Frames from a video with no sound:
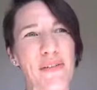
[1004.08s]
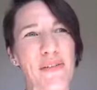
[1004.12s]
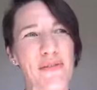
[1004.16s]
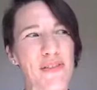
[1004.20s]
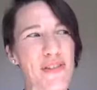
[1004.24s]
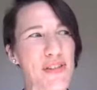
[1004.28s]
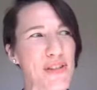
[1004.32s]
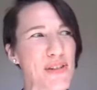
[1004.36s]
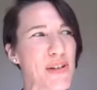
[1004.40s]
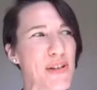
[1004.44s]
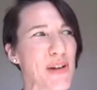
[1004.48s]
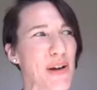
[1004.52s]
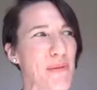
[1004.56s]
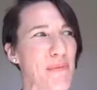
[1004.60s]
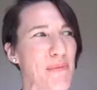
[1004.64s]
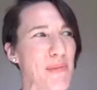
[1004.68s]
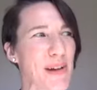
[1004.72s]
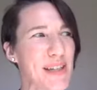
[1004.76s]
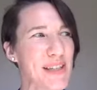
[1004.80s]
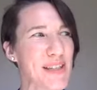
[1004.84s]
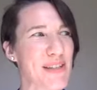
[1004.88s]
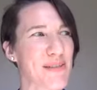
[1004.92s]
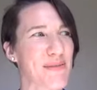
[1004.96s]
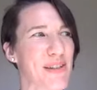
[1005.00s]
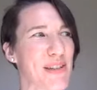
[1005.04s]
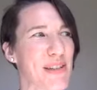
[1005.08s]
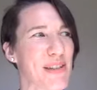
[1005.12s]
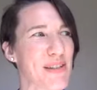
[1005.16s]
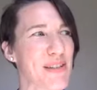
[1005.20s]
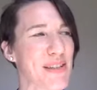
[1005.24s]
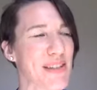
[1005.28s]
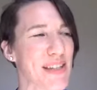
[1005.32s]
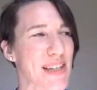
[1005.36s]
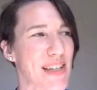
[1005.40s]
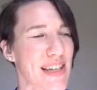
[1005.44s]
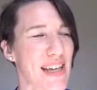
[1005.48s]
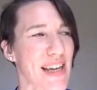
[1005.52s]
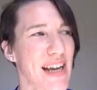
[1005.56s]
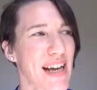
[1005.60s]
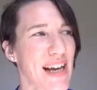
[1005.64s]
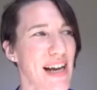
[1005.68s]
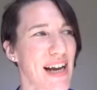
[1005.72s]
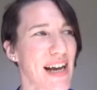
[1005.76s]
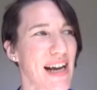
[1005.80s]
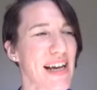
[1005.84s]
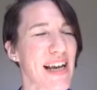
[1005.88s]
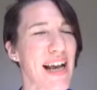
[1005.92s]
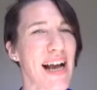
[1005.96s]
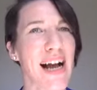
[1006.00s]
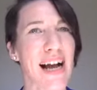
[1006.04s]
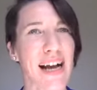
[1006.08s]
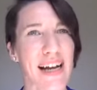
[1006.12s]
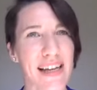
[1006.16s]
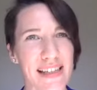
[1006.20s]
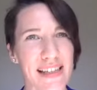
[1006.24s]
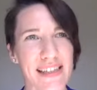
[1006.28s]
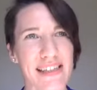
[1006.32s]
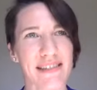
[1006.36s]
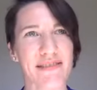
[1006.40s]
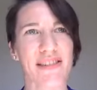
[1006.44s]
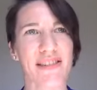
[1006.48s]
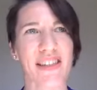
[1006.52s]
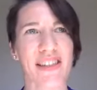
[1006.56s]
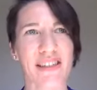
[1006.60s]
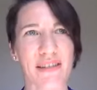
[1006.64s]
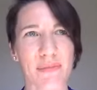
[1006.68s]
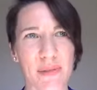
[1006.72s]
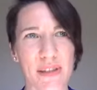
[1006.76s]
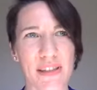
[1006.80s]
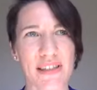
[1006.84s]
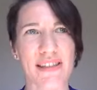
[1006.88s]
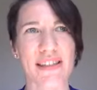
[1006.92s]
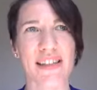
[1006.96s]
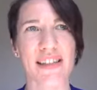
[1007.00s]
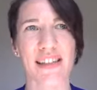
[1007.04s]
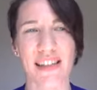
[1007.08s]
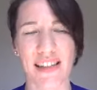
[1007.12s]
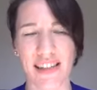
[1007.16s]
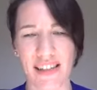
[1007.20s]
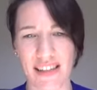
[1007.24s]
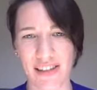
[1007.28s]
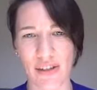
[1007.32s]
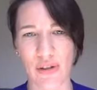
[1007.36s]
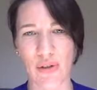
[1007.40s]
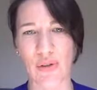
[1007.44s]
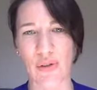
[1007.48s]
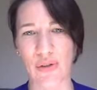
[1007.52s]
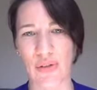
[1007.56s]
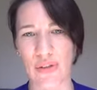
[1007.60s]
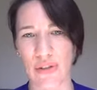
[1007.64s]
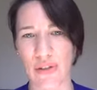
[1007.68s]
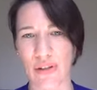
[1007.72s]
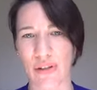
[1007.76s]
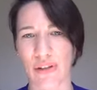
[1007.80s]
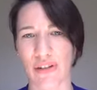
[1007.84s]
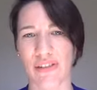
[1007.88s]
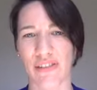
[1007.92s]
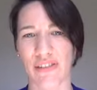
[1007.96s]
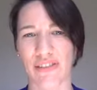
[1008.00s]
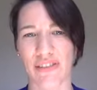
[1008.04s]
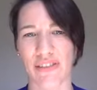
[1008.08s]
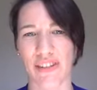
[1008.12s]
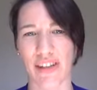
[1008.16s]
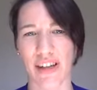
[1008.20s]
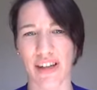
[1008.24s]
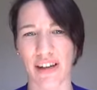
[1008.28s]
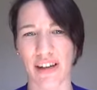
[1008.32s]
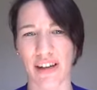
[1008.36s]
to come back to what you say, I highly recommend taking a course on